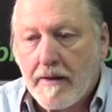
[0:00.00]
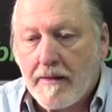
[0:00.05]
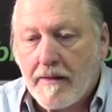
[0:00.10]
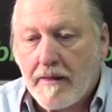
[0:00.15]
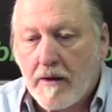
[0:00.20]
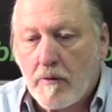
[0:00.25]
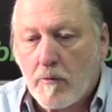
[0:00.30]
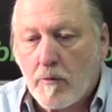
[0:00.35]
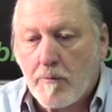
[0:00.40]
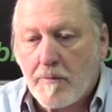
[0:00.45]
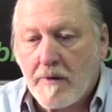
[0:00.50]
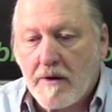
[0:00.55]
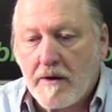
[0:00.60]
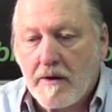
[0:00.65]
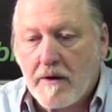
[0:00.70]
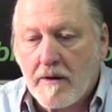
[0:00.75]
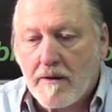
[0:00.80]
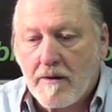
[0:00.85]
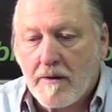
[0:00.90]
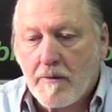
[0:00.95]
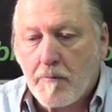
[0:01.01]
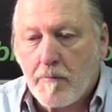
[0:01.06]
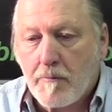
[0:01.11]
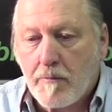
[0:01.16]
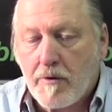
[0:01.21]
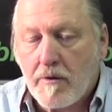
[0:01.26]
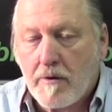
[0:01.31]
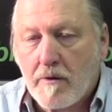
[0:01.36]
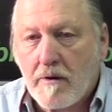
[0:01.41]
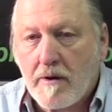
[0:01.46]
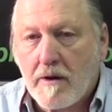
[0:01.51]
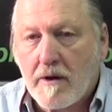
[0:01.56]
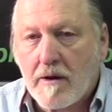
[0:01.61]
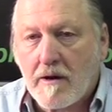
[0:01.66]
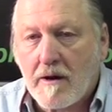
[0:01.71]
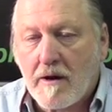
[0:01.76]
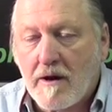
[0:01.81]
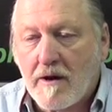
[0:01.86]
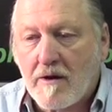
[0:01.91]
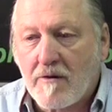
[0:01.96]
they will be purely
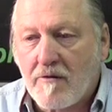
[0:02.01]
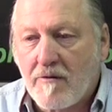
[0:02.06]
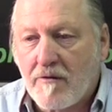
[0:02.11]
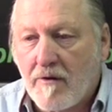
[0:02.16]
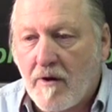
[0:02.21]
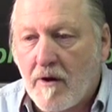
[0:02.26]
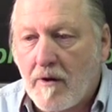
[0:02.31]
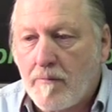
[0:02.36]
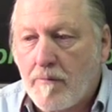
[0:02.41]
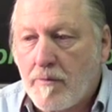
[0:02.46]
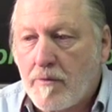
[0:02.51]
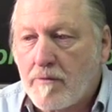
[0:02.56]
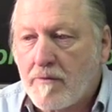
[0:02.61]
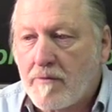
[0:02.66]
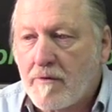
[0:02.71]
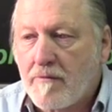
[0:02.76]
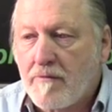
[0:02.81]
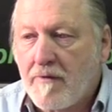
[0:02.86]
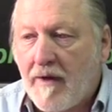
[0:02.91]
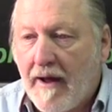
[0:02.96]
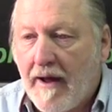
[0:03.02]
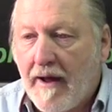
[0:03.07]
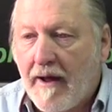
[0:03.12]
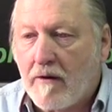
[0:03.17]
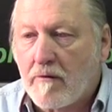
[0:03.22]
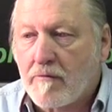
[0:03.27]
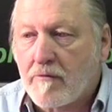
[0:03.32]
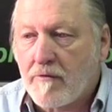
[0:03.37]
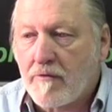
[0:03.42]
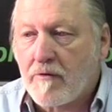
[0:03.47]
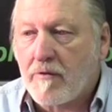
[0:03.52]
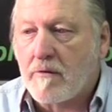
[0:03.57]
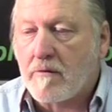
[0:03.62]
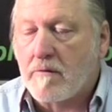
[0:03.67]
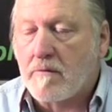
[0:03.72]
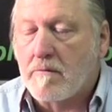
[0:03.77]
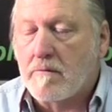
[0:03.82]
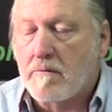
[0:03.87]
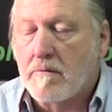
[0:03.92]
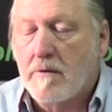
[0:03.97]
examples of how
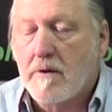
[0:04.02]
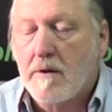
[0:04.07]
to.